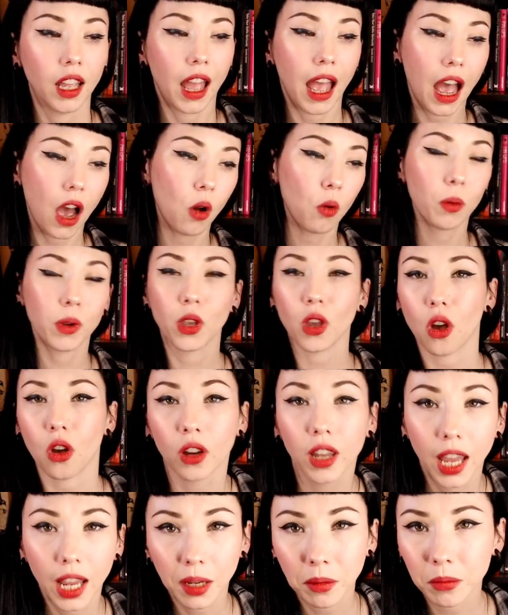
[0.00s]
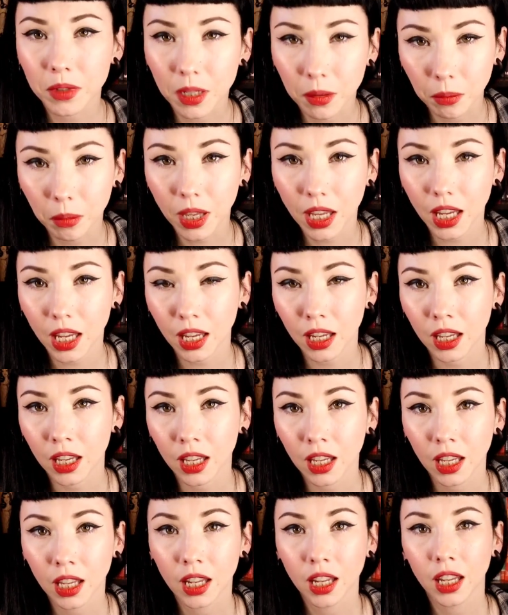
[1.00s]
how we all came to
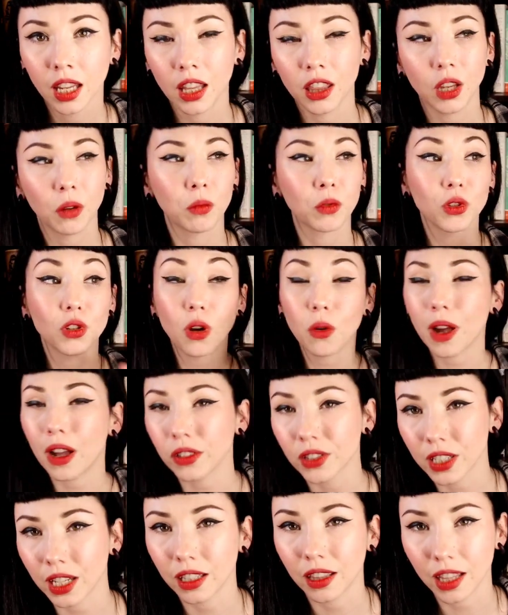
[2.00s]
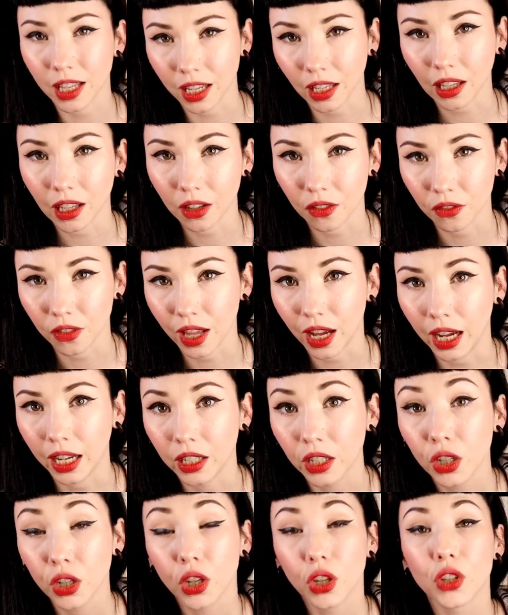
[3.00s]
be, and there was no outside thinking of that.